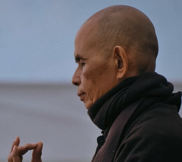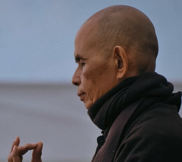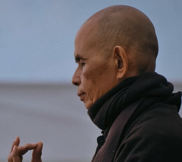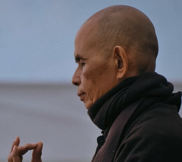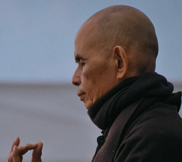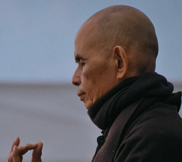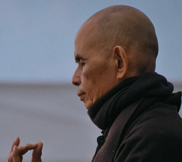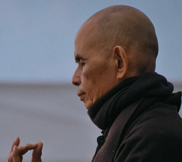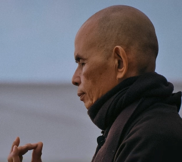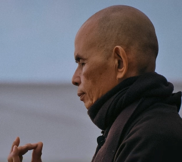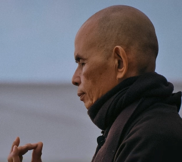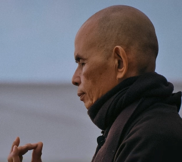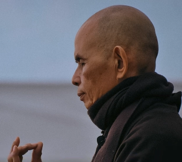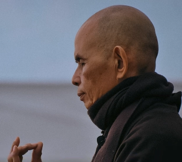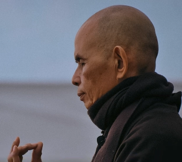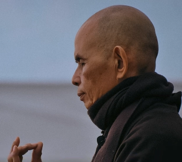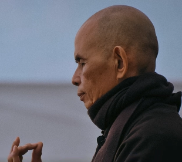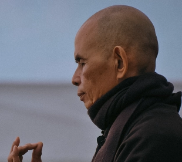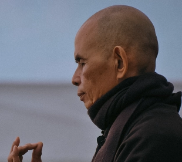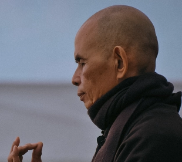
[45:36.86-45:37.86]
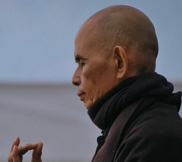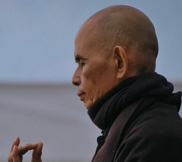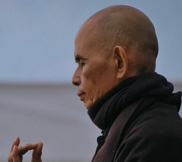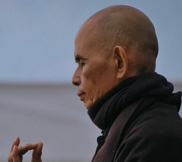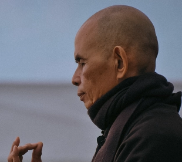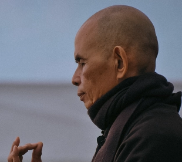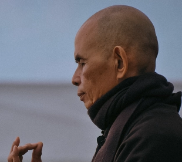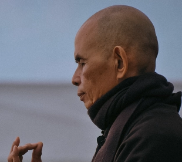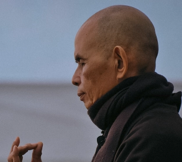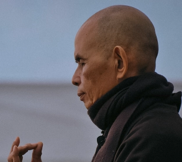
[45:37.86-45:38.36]

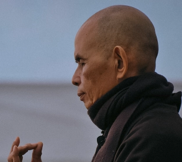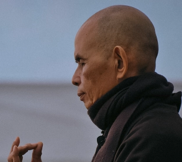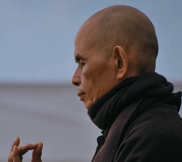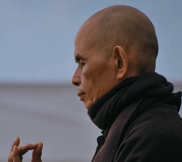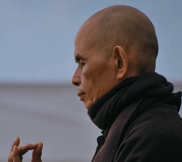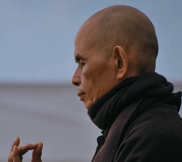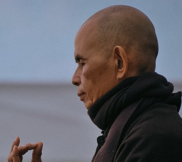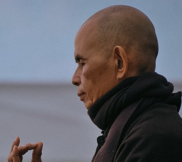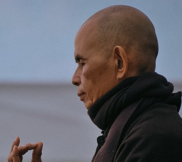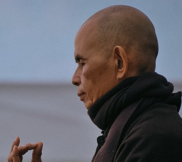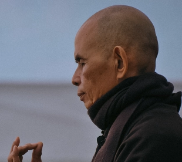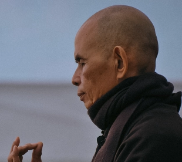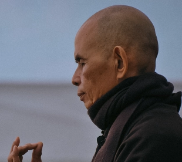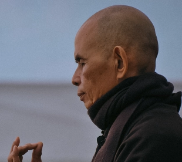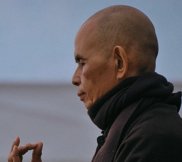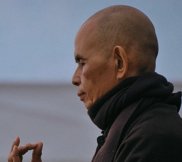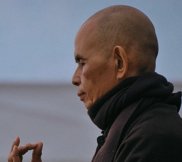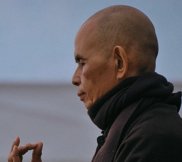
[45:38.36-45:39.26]
(no one is talking)